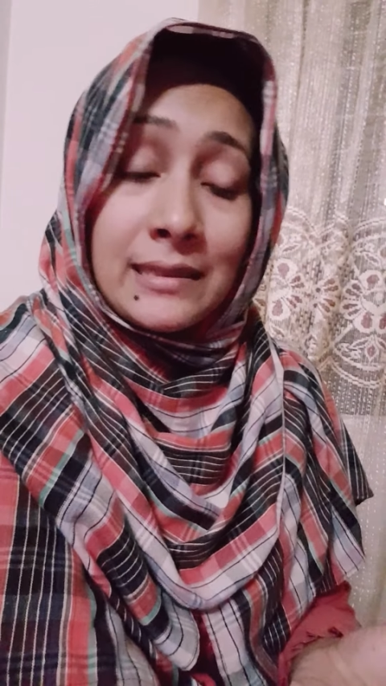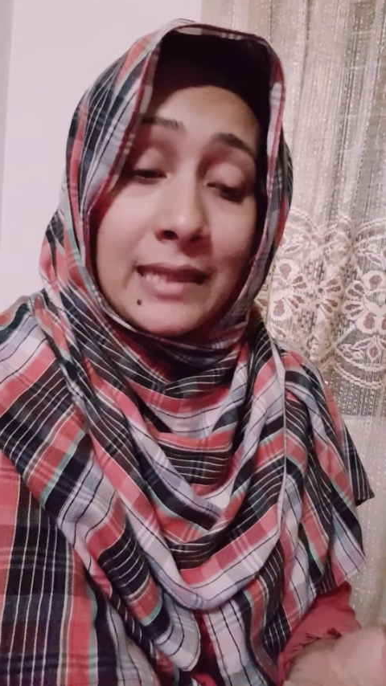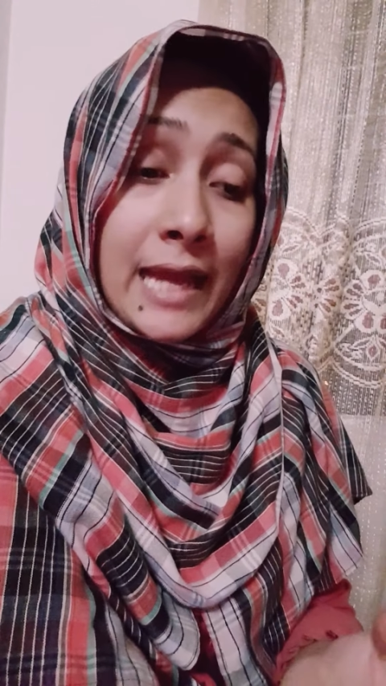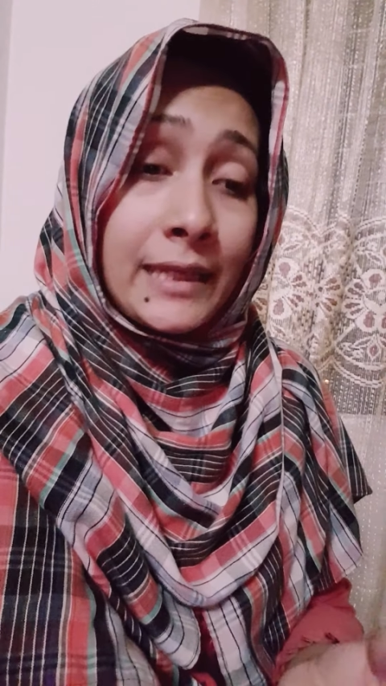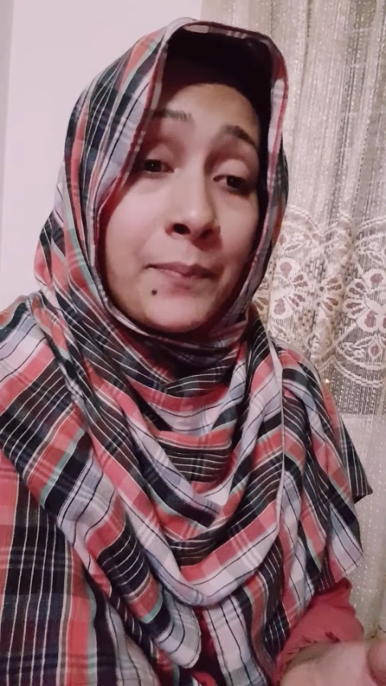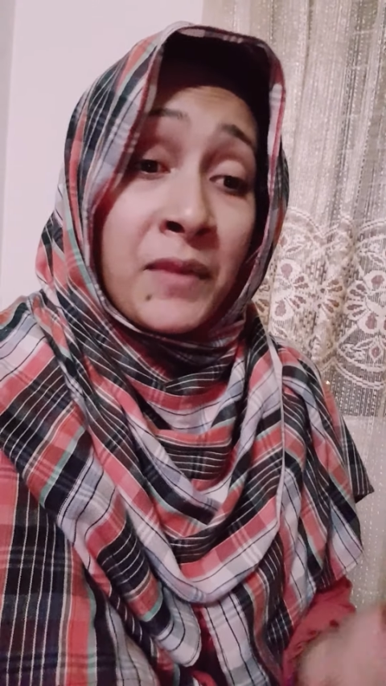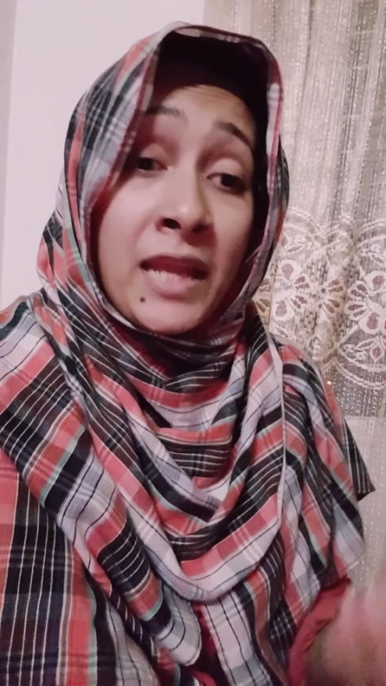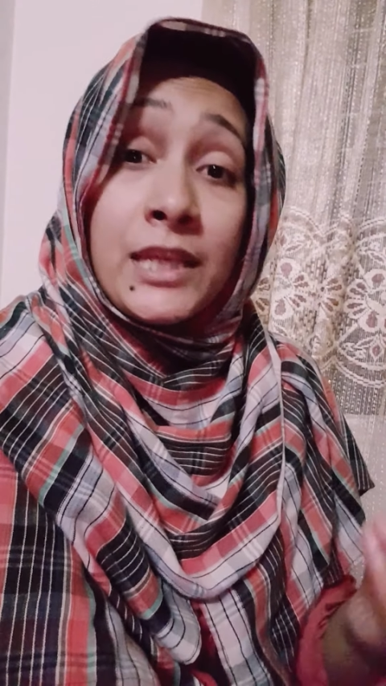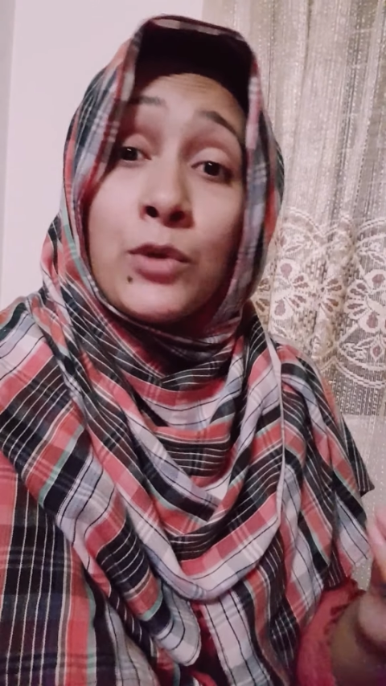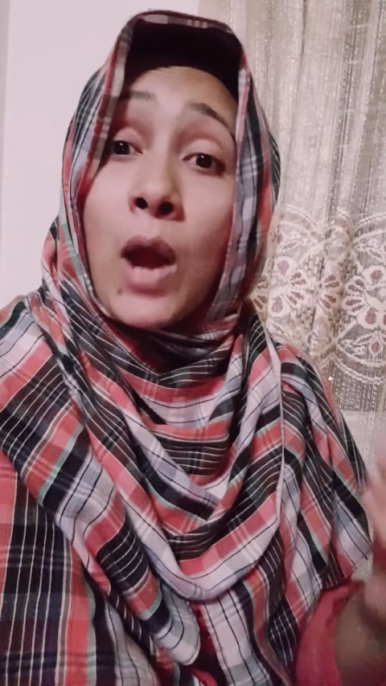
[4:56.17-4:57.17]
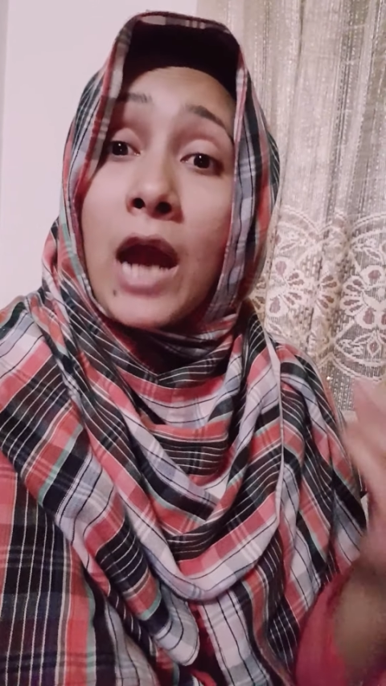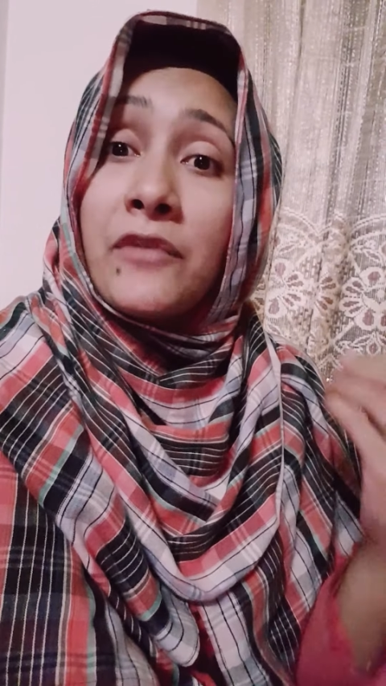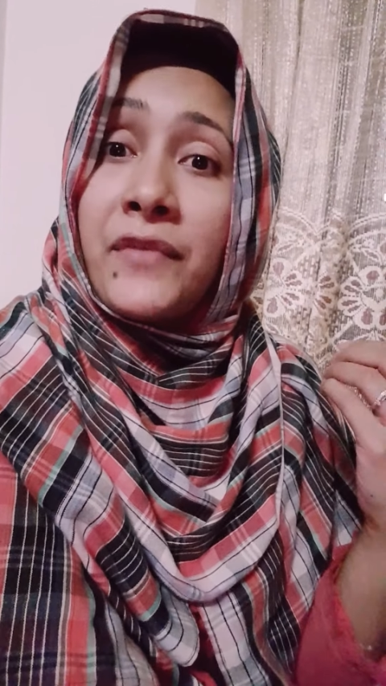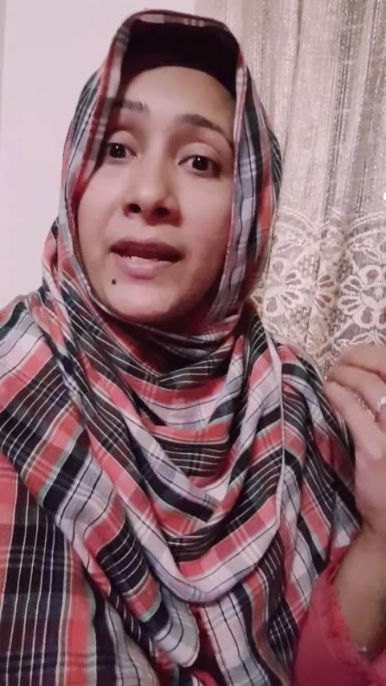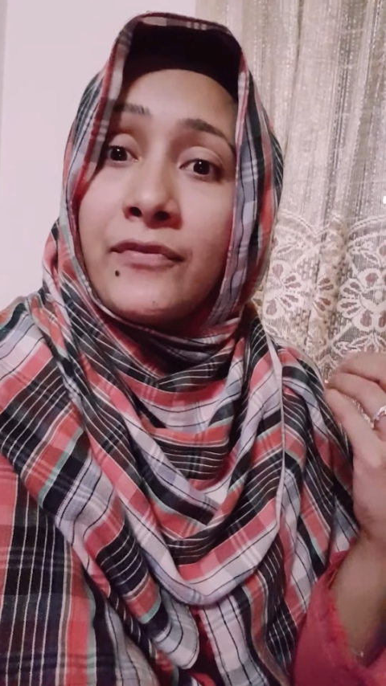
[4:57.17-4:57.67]
like you are
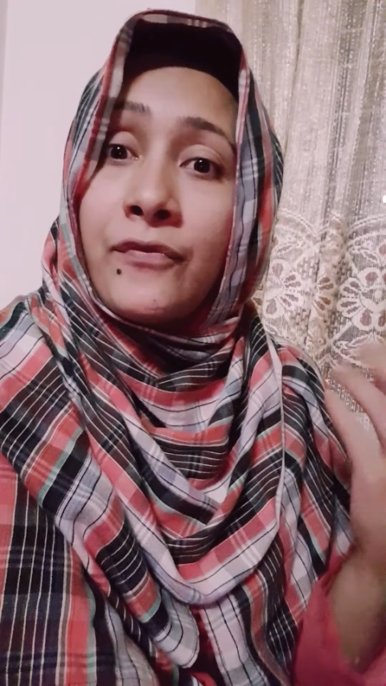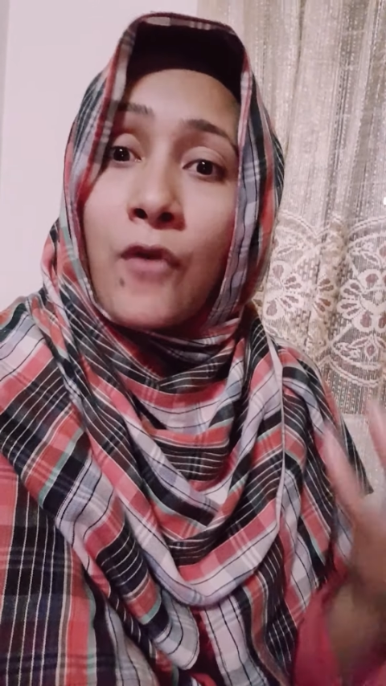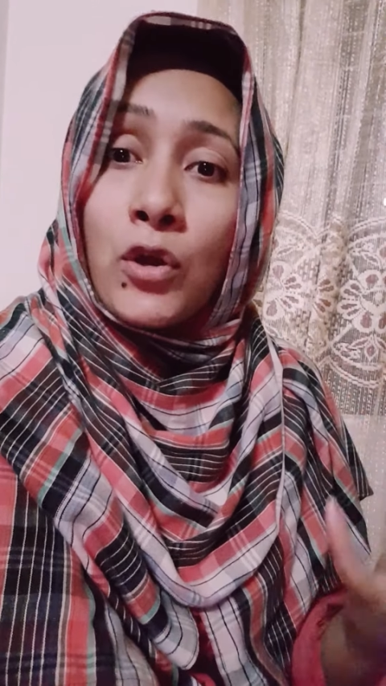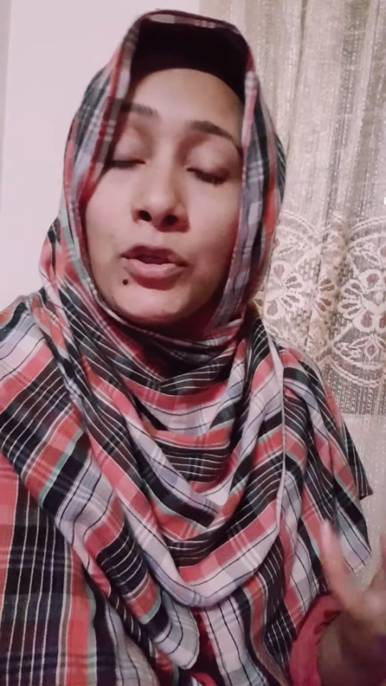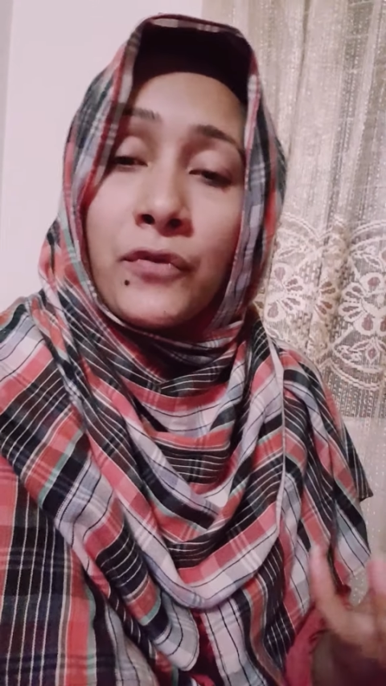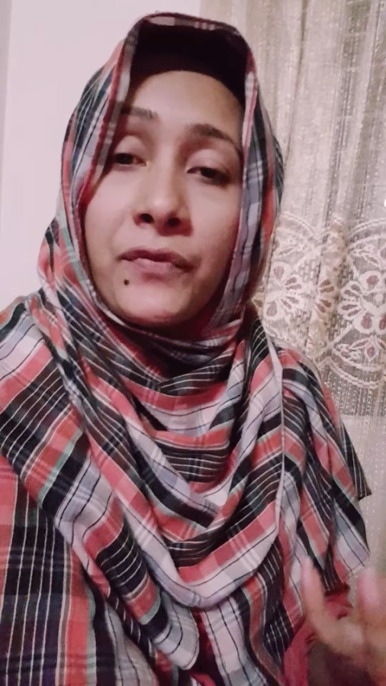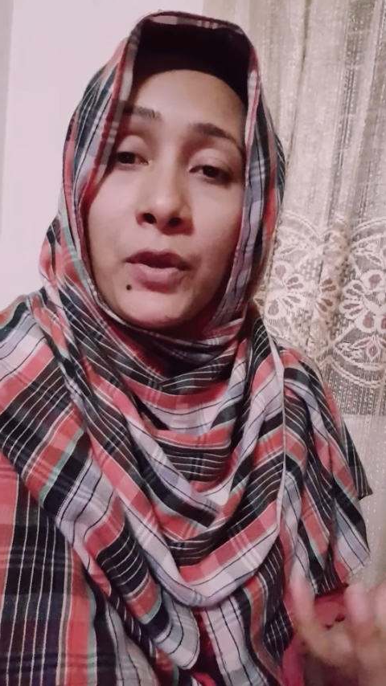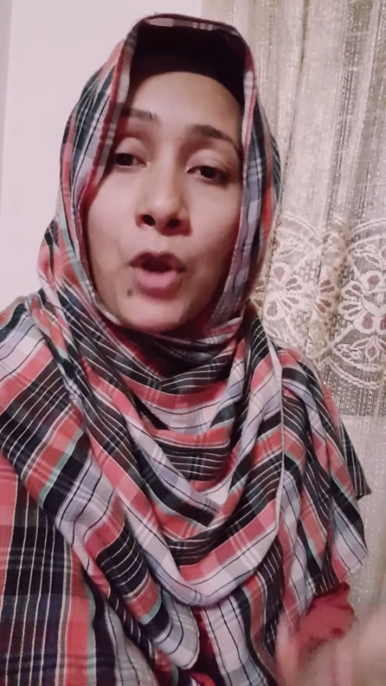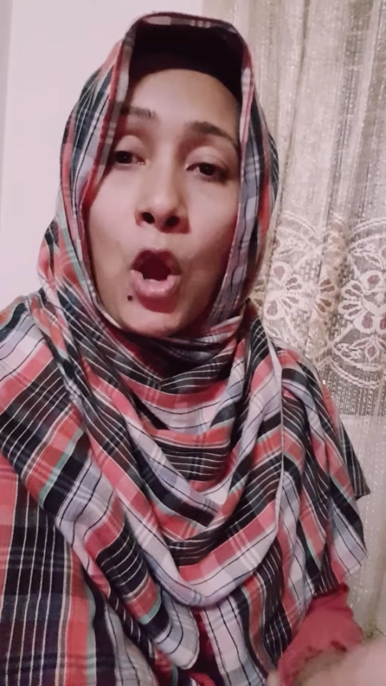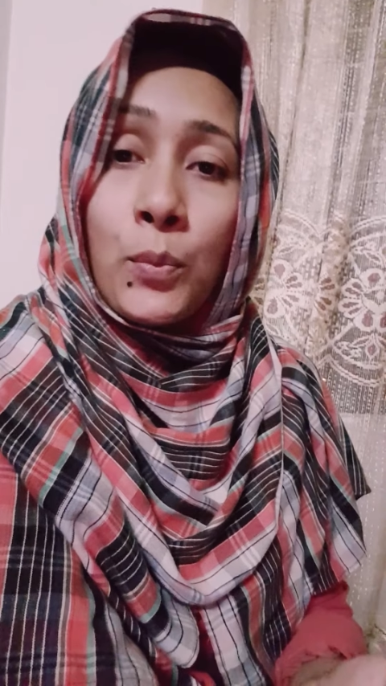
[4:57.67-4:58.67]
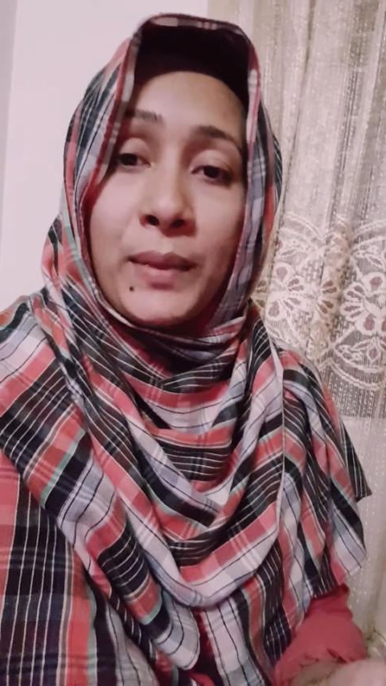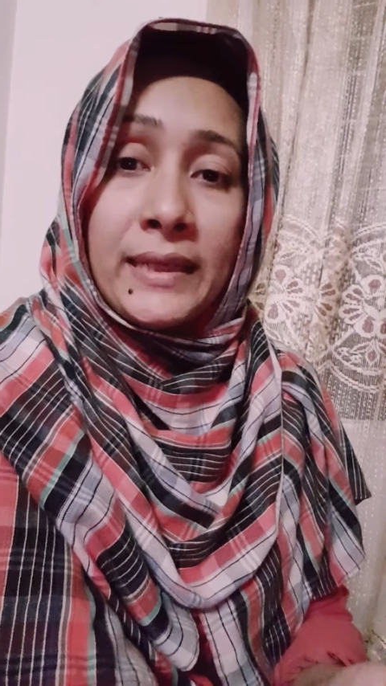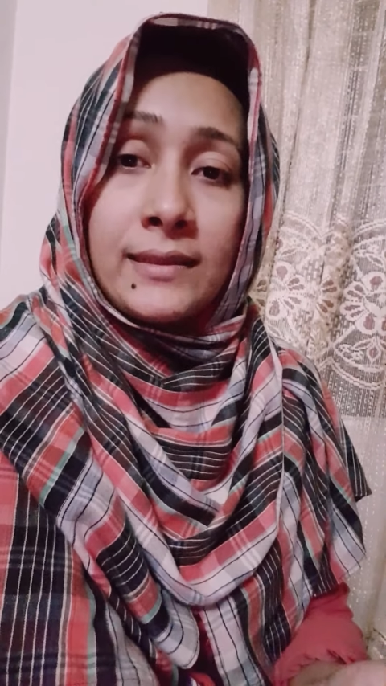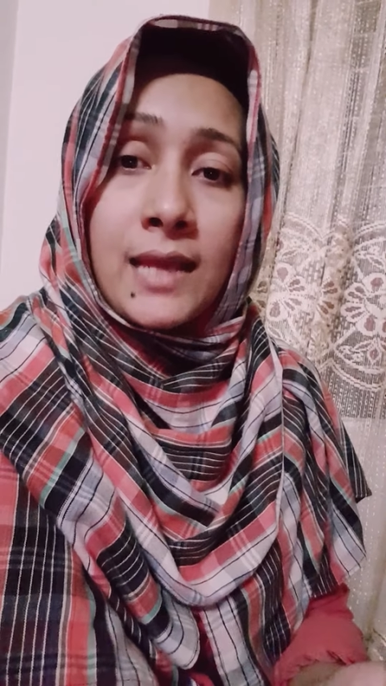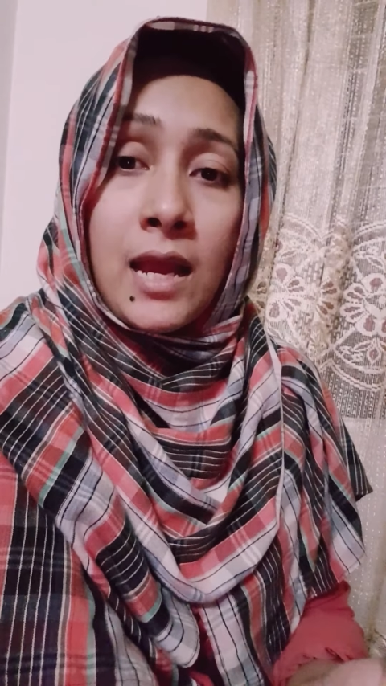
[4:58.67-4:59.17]
very fond of your hobbies.